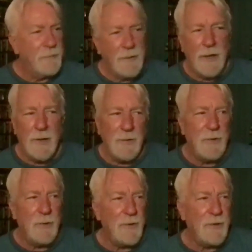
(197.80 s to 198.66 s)
I don't
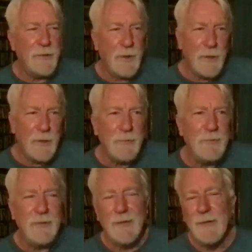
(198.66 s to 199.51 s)
know what you call them,
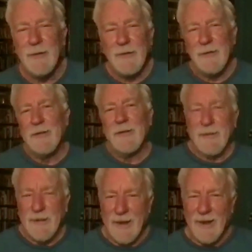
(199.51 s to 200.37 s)

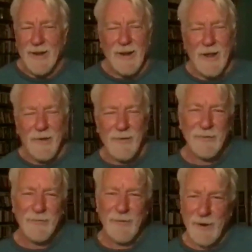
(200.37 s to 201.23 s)
uh, I
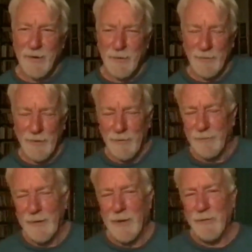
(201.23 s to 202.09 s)
don't well, I don't know I don't
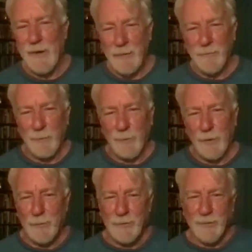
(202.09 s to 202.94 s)
really have a name for
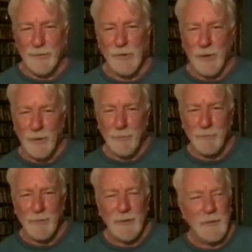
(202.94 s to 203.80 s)
them. We'll just call
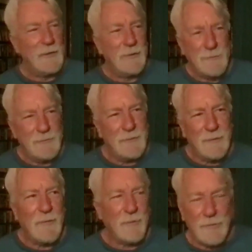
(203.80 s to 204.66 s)
them
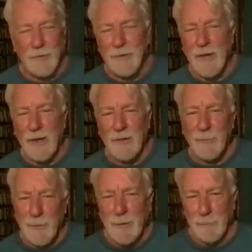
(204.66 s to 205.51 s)
certain kinds of
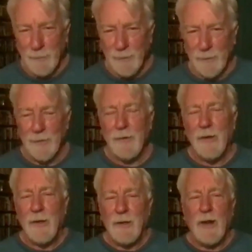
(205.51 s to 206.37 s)
people
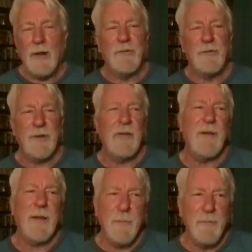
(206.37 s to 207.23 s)
have seen
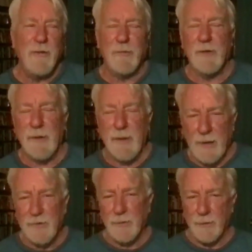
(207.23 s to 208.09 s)
the ambivalent
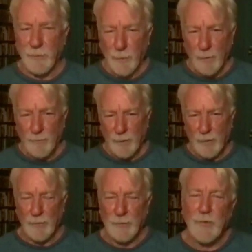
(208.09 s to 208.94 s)
nature of
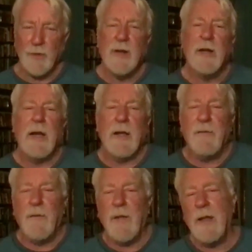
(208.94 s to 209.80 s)
UFOs
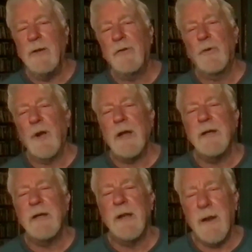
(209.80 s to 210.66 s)
and then
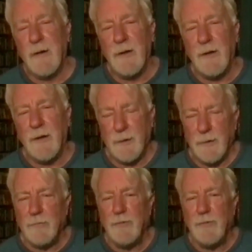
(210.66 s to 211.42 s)
created a narrative